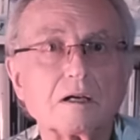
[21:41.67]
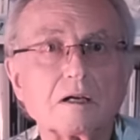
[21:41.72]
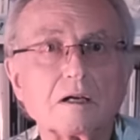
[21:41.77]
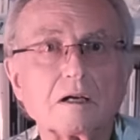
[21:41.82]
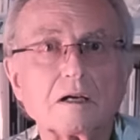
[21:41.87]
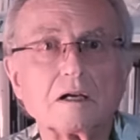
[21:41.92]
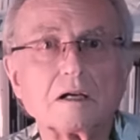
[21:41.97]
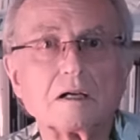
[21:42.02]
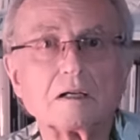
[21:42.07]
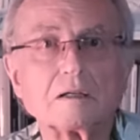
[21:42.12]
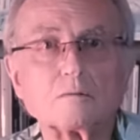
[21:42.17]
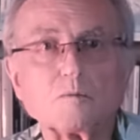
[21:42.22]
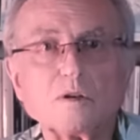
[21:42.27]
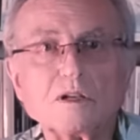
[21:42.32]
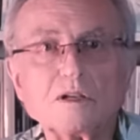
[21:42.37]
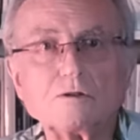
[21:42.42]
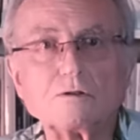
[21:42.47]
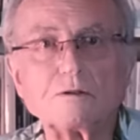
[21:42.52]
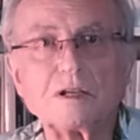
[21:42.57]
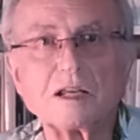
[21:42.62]

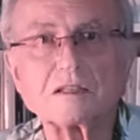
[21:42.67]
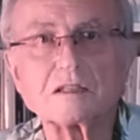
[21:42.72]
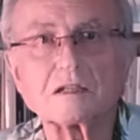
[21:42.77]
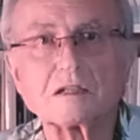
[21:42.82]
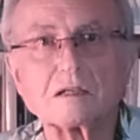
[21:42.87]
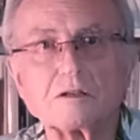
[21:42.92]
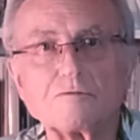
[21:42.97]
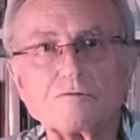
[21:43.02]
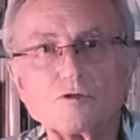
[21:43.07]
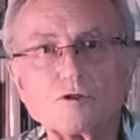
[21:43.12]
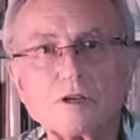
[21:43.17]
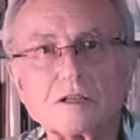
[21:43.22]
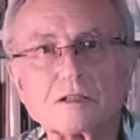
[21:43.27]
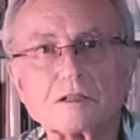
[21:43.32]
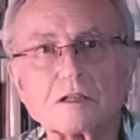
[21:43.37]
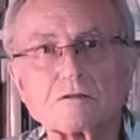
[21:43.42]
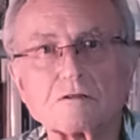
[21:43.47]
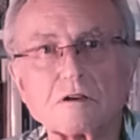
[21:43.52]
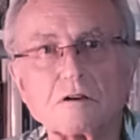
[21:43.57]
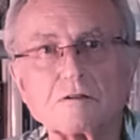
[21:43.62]
if you let
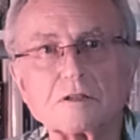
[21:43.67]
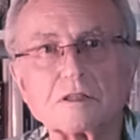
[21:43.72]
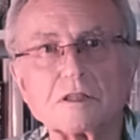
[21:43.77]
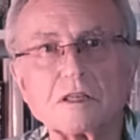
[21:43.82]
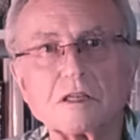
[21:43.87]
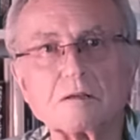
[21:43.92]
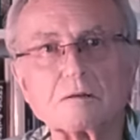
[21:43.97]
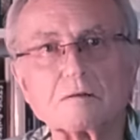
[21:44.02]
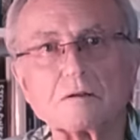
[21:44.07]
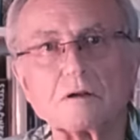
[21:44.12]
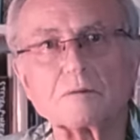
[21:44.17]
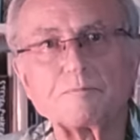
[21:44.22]
it grow in the